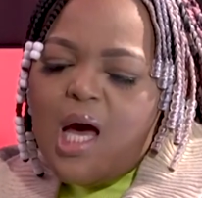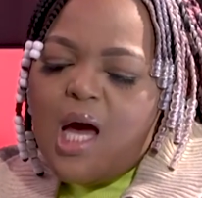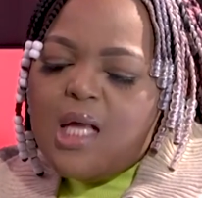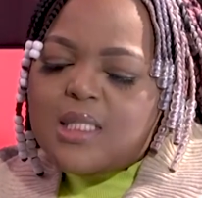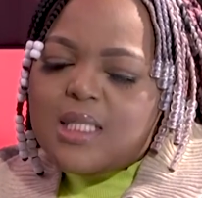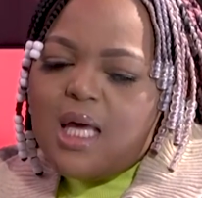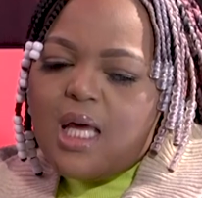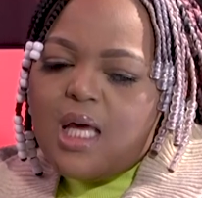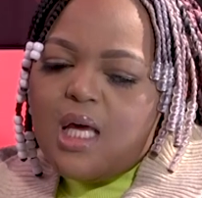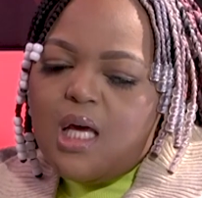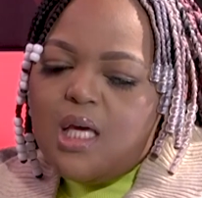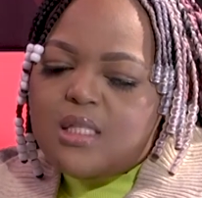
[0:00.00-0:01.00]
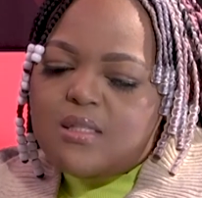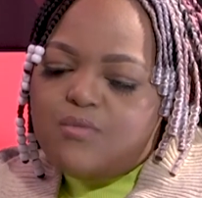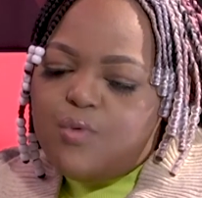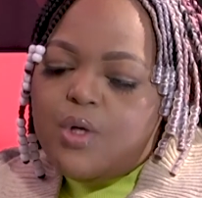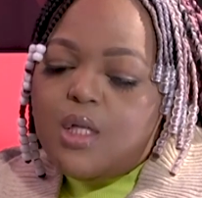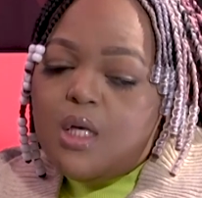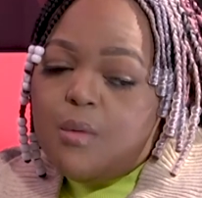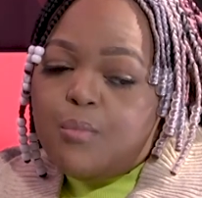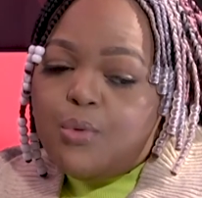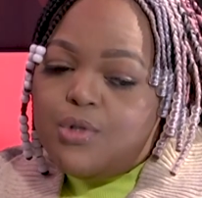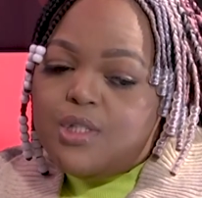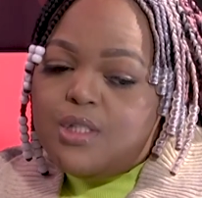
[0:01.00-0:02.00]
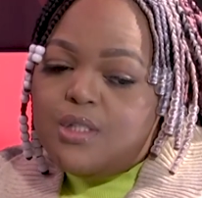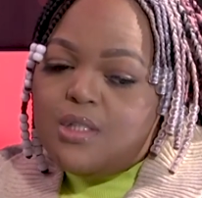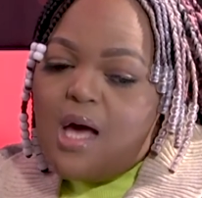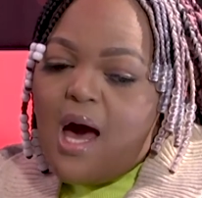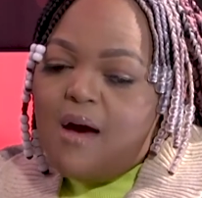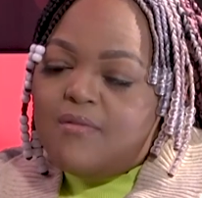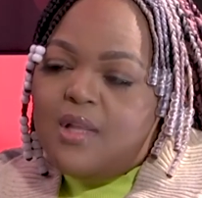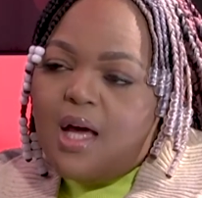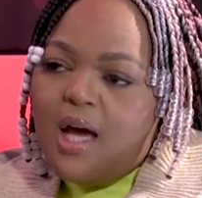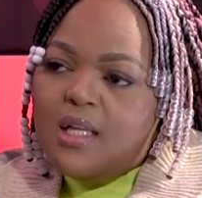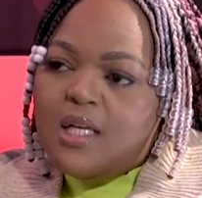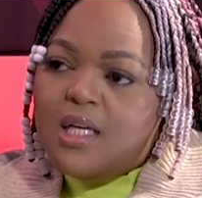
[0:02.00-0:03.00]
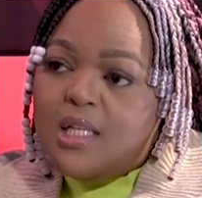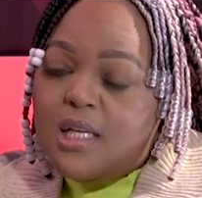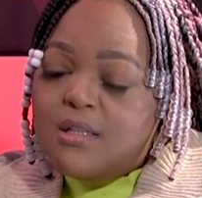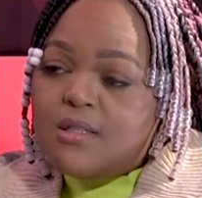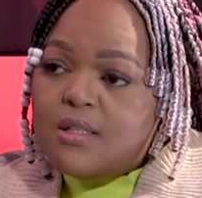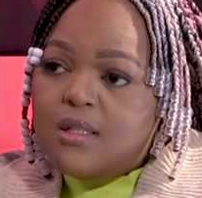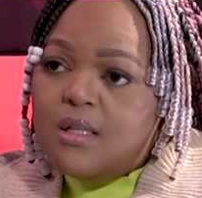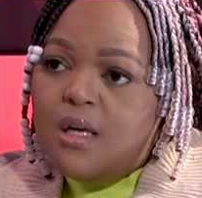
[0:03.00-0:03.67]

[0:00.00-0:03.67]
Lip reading: And it's like, it's really important to have that kind of connection.